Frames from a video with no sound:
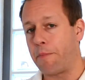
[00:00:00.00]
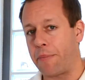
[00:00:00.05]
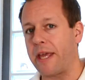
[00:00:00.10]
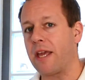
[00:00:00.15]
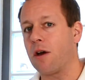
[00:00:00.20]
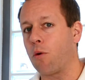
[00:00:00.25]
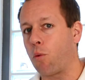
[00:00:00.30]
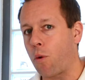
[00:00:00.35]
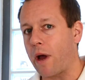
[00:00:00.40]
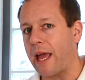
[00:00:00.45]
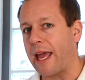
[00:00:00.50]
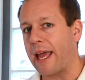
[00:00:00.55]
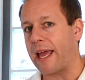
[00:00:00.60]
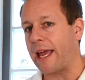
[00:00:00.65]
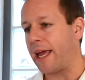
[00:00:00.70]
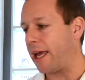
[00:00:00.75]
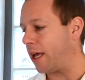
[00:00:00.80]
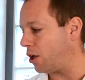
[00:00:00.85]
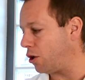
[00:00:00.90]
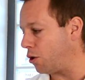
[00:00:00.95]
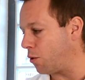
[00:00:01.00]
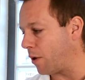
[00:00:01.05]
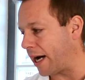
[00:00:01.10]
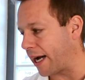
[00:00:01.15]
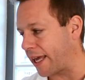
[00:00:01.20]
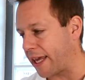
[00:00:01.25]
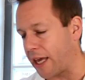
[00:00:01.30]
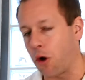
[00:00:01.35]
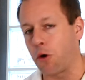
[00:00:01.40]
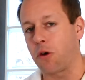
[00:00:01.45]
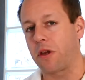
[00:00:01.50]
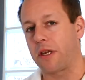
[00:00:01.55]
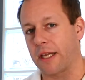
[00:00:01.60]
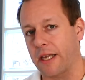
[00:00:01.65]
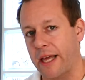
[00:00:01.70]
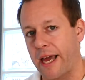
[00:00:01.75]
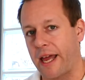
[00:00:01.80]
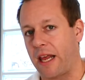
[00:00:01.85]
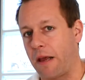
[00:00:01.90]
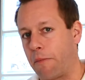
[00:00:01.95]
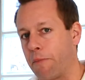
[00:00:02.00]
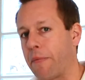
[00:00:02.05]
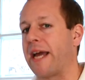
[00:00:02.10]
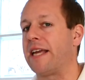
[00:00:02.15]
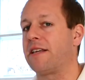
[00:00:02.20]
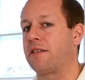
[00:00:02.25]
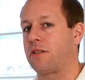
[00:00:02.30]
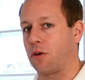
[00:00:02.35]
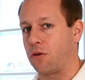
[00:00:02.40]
be aware you are calculating based